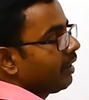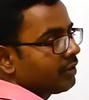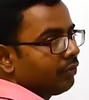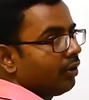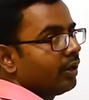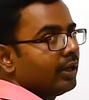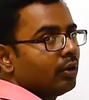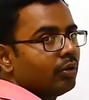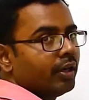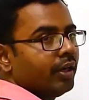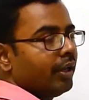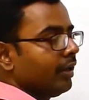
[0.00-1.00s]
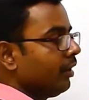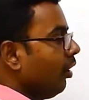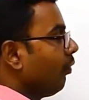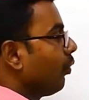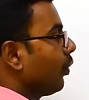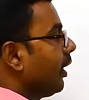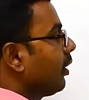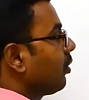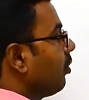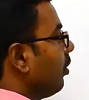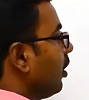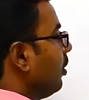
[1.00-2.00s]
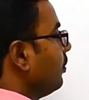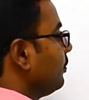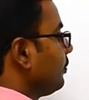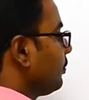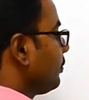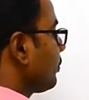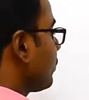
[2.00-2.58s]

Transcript: is falling down in a fluid column.